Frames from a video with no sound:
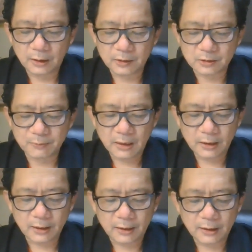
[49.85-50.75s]
is
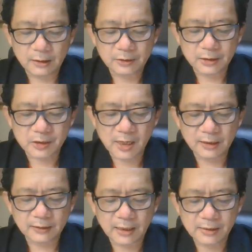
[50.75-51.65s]
mainly in the
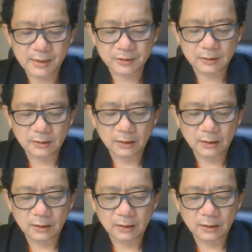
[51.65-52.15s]
Shang Dynasty.